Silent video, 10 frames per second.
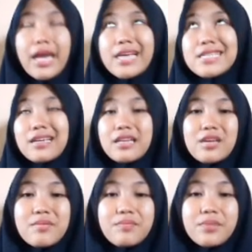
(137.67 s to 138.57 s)
as an
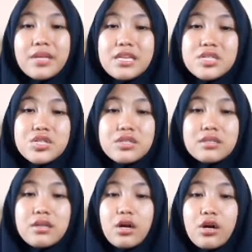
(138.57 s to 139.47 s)

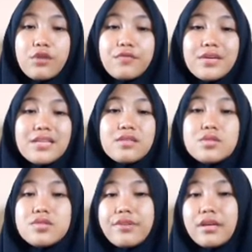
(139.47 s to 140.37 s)
implication of
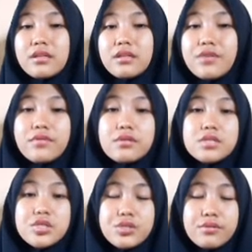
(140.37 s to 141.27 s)
Industrial
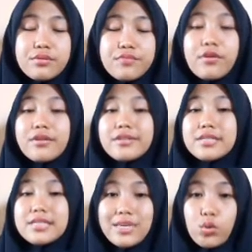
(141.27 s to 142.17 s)
Revolution
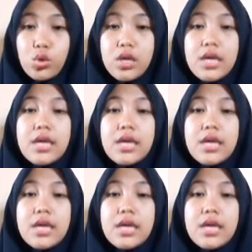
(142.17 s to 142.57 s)
4.0